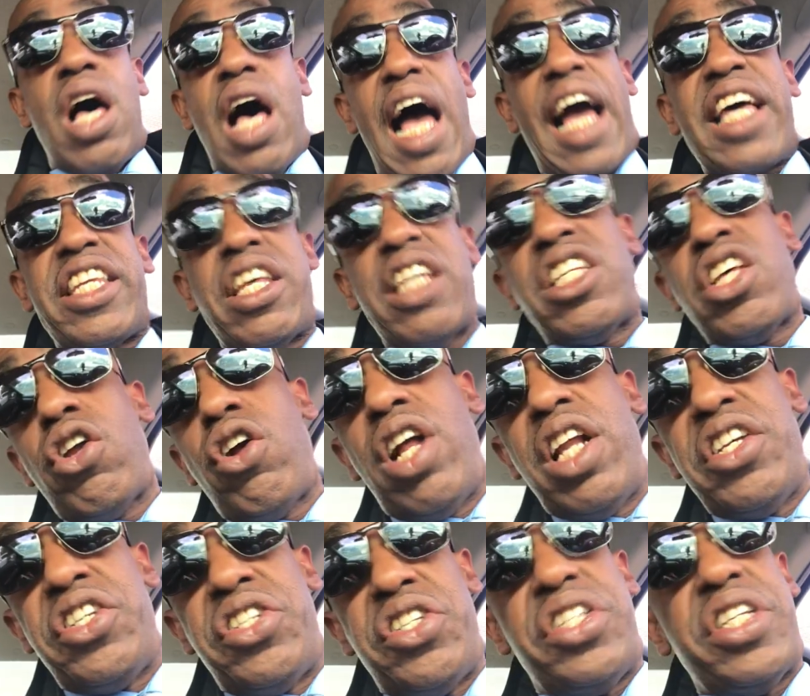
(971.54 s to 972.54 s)
I guess I said all
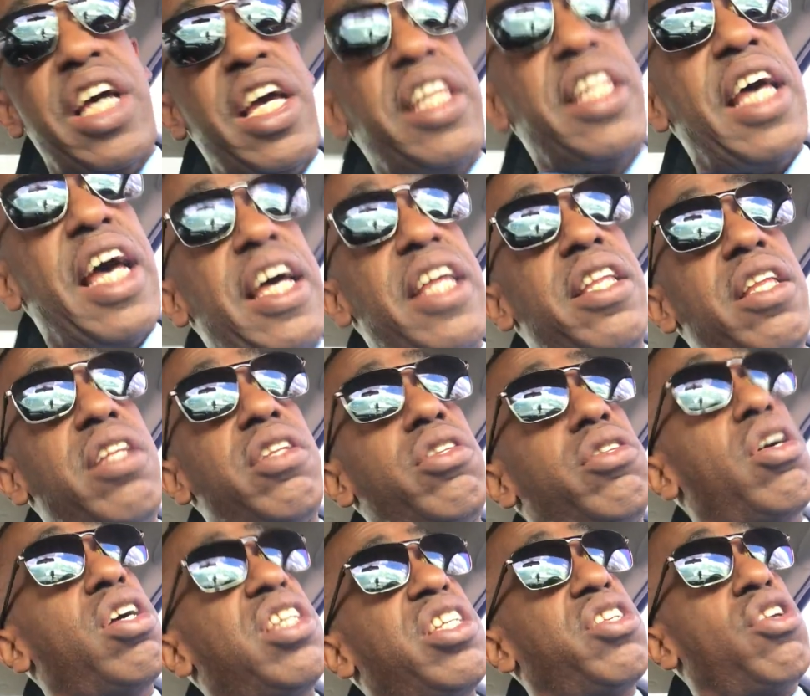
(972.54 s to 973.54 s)
this to say
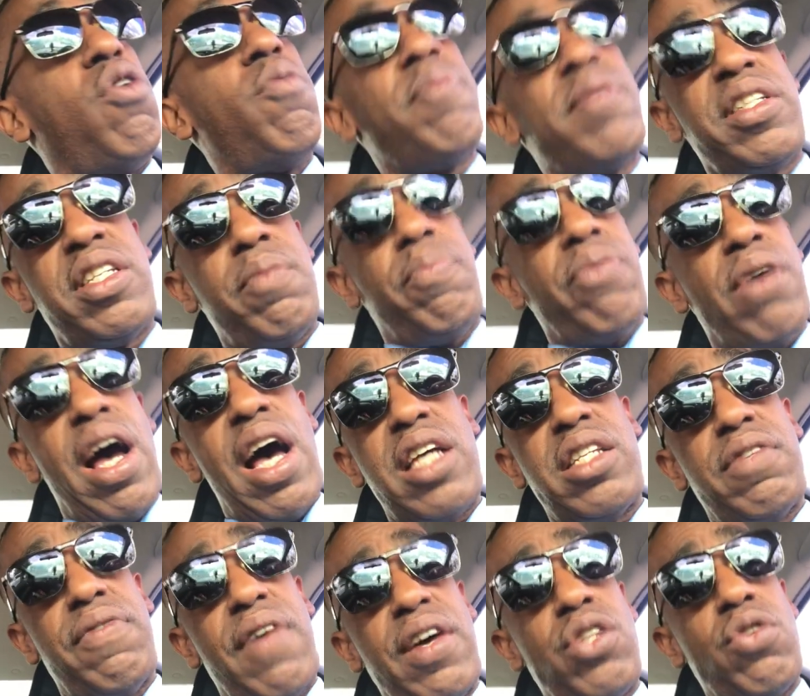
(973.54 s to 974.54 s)
that don't be
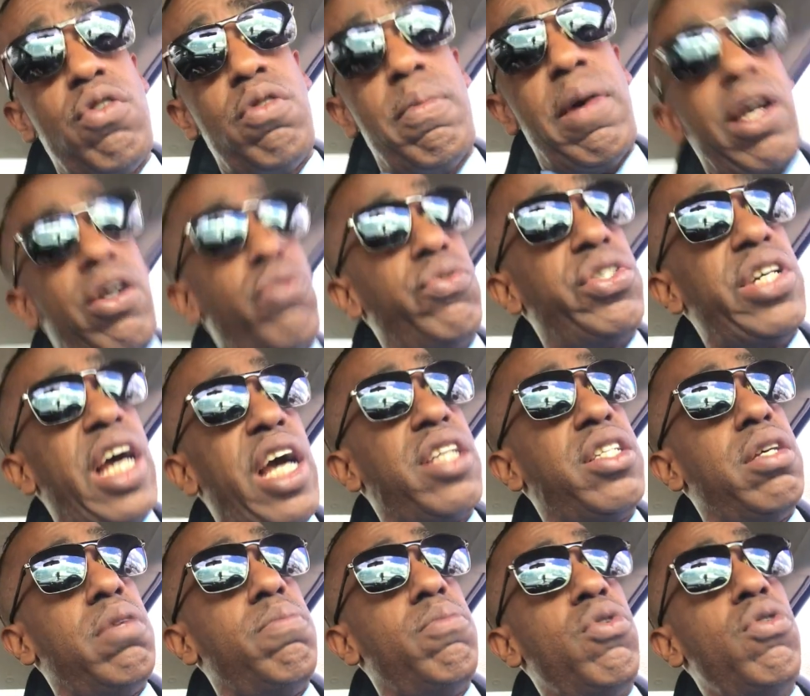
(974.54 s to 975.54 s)
surprised if I do the Michael
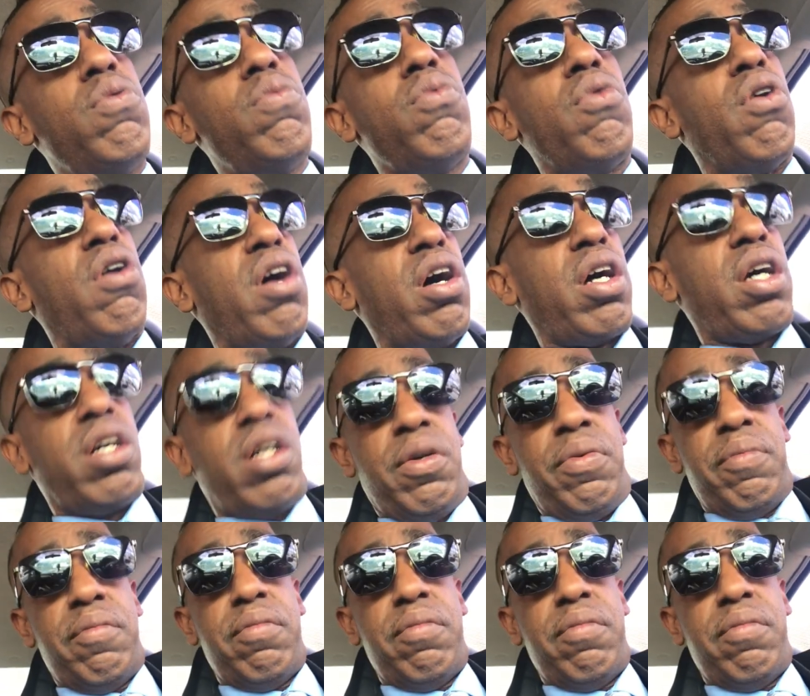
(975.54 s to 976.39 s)
Jackson moonwalk.